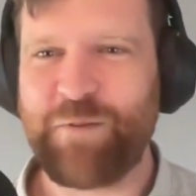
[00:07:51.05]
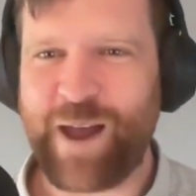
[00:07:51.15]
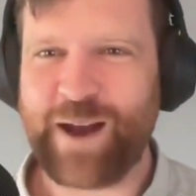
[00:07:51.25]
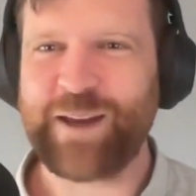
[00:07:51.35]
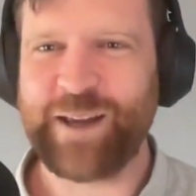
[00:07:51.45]
of
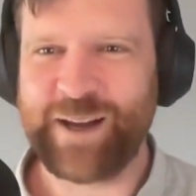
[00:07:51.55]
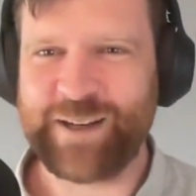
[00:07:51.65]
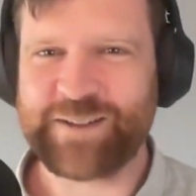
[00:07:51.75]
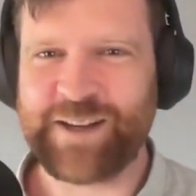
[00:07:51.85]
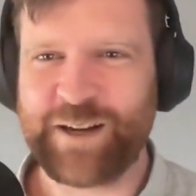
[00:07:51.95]
how
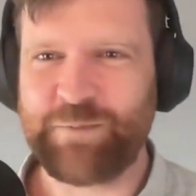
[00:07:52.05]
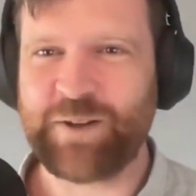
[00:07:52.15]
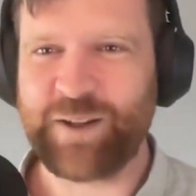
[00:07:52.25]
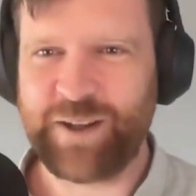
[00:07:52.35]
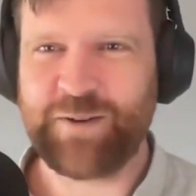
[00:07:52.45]
GitGuardian started,
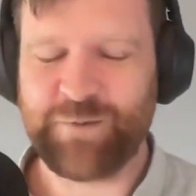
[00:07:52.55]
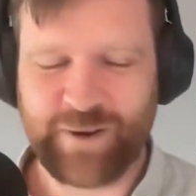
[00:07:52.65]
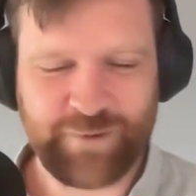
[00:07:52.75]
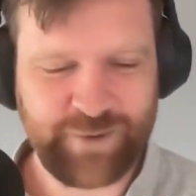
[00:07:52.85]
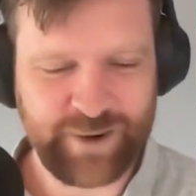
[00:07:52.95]
because I think you'll
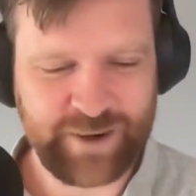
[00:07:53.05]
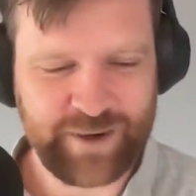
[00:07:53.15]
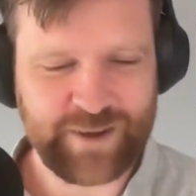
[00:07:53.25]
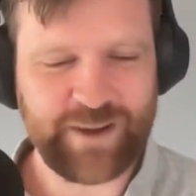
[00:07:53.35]
find it funny.